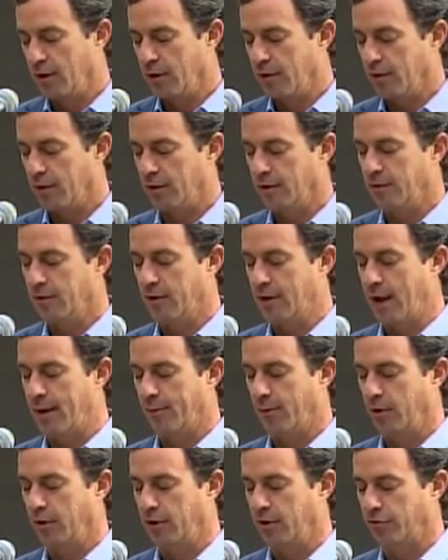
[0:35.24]
The
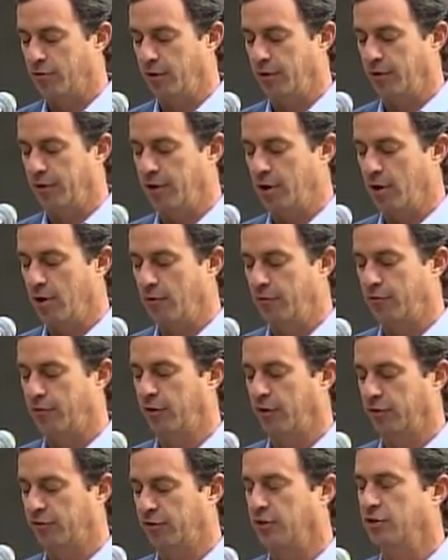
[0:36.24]
neighborhood is really known for
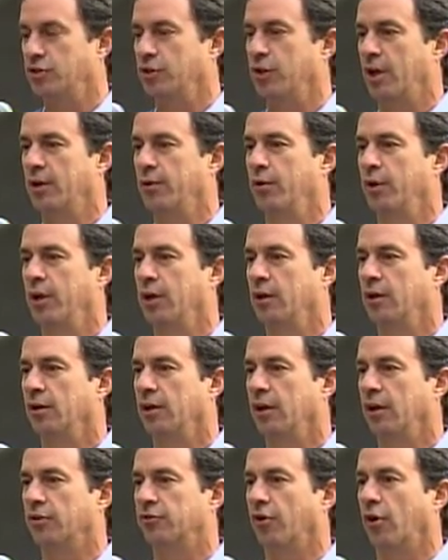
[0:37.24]
its ingenuity,
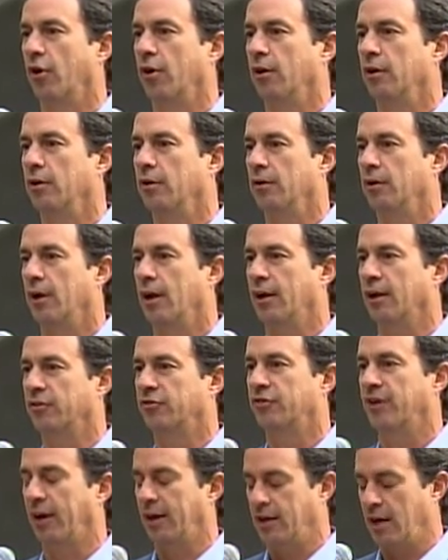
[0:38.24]
its art, and its
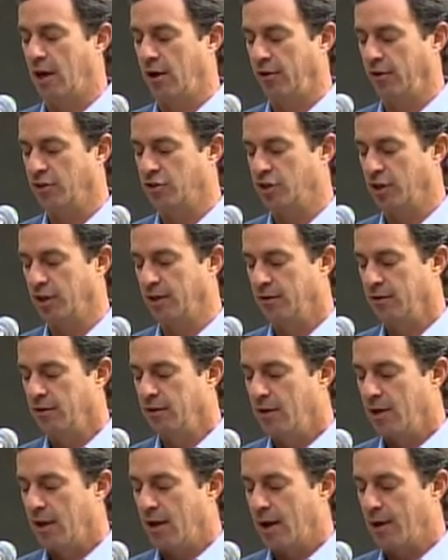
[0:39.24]
technology,
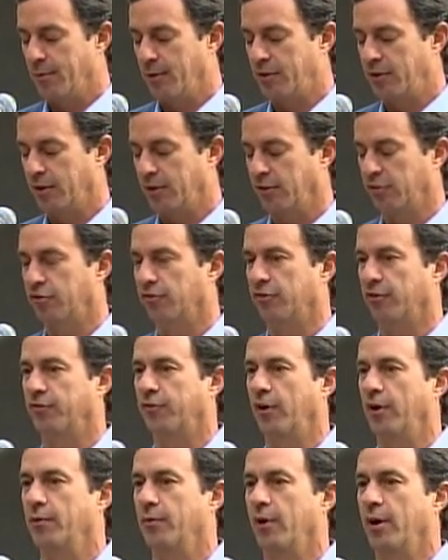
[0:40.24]
and we think this is a
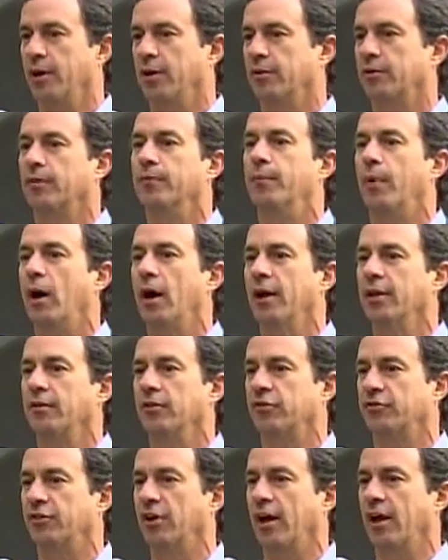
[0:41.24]
fun way to combine the
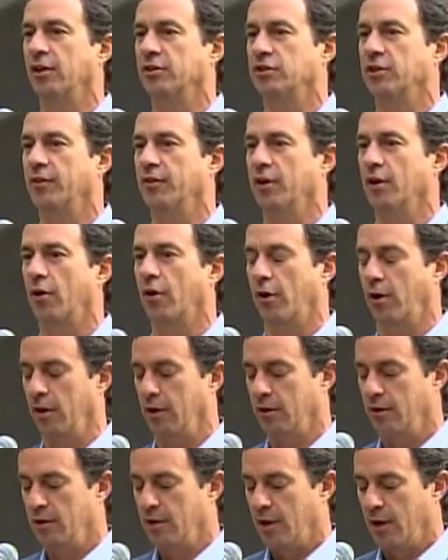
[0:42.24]
science and the art
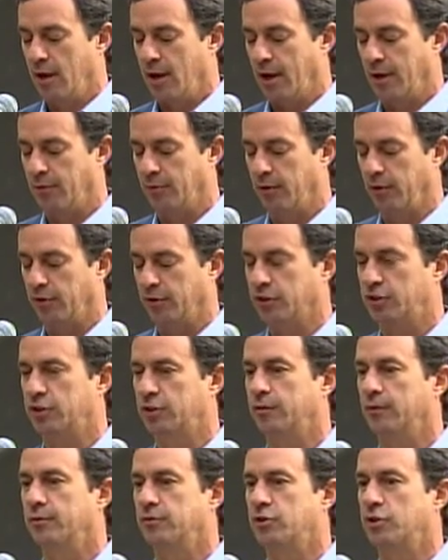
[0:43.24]
and really
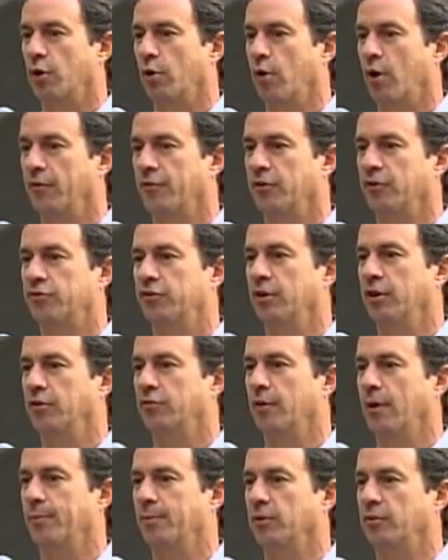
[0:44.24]
show off the city's
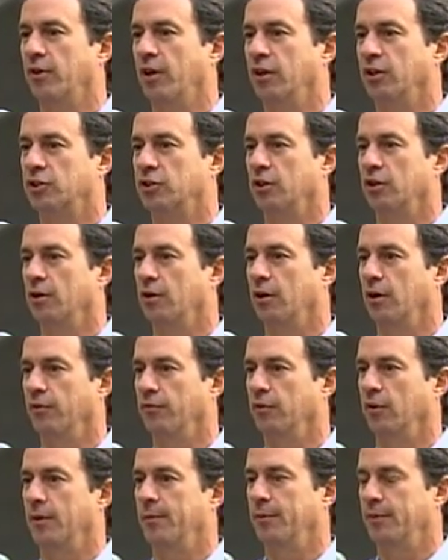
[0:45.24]
reputation of
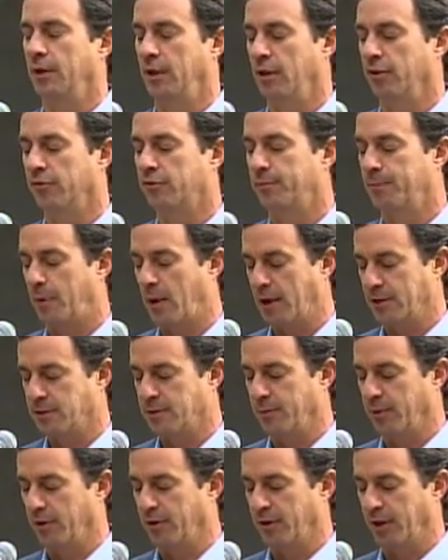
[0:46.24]
limitless
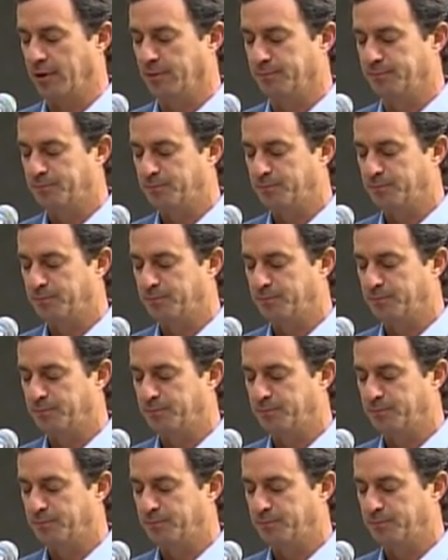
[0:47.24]
possibility.